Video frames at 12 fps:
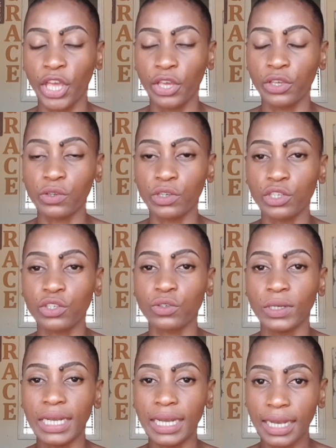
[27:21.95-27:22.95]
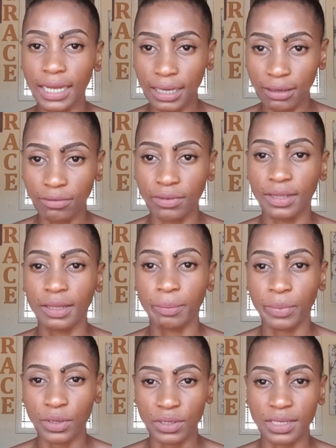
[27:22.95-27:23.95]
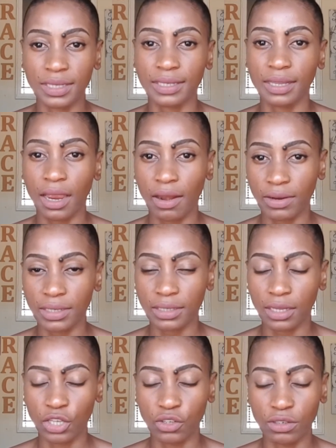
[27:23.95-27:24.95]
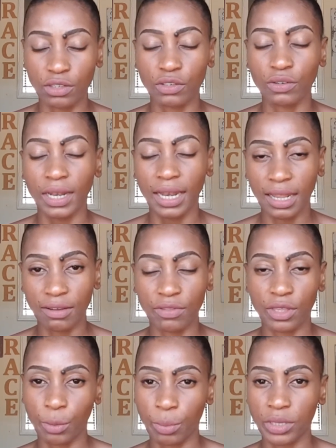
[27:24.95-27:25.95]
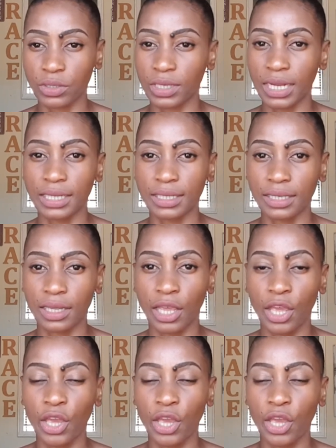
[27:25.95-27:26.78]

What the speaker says: You need to love the person's character, you need to love their personality,